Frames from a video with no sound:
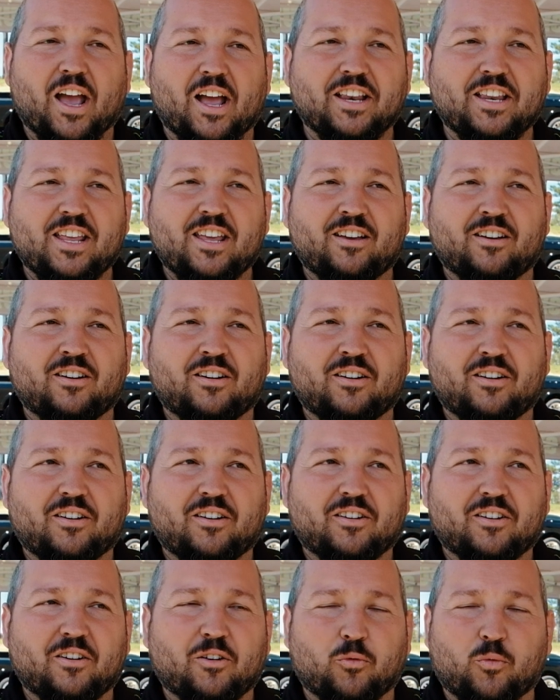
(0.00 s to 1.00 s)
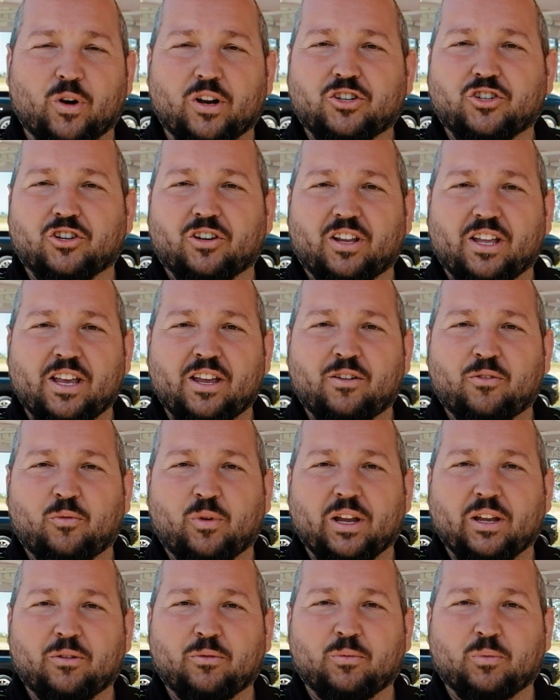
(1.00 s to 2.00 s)
idea Originally,
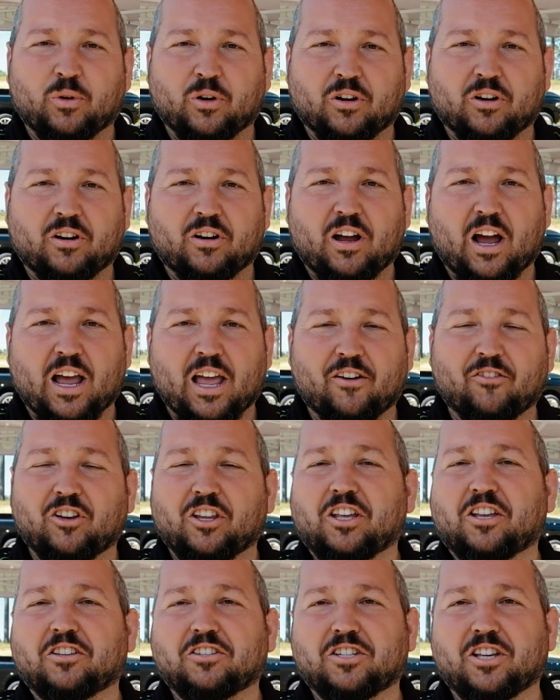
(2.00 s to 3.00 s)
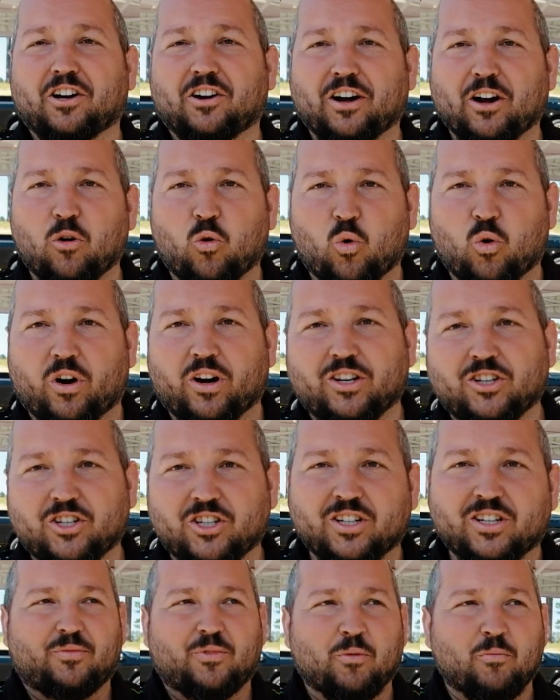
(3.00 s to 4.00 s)
we were heavily considering orange.
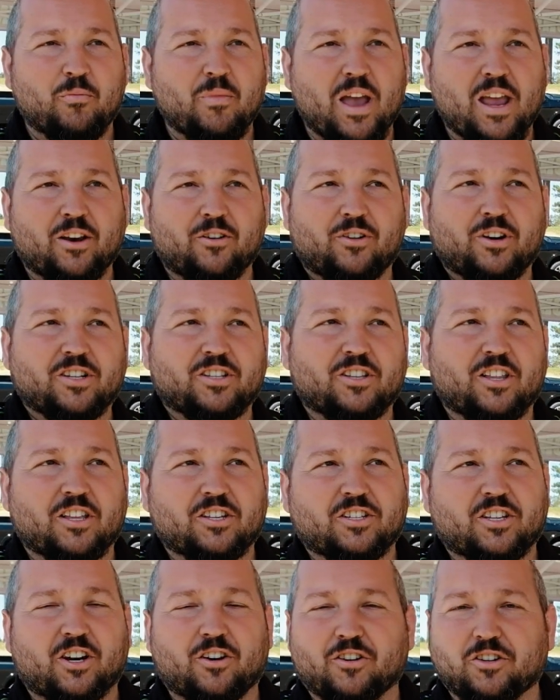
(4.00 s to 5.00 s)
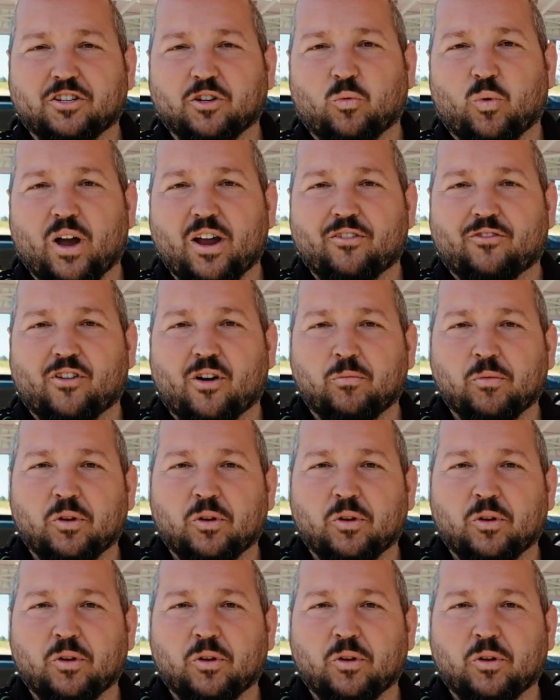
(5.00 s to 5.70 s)
The main reason that steered us away from